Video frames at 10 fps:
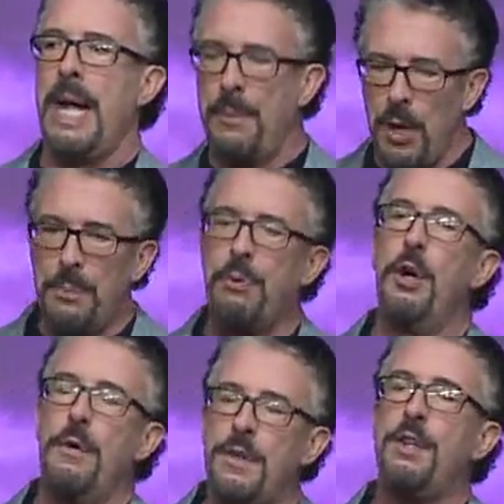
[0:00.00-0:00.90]
And I'm going to
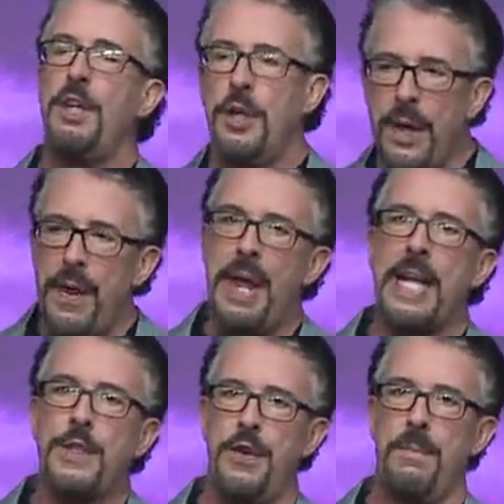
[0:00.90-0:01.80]
prove to you in the
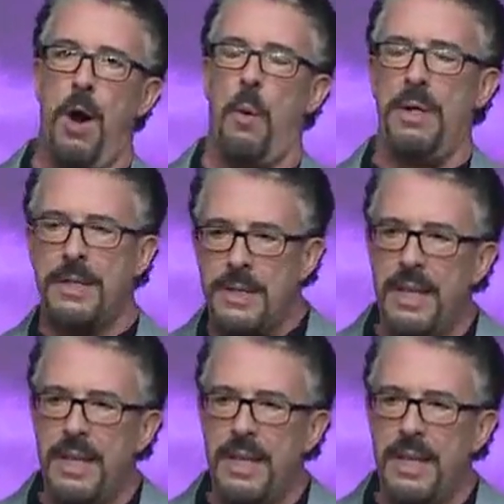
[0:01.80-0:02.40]
next few moments,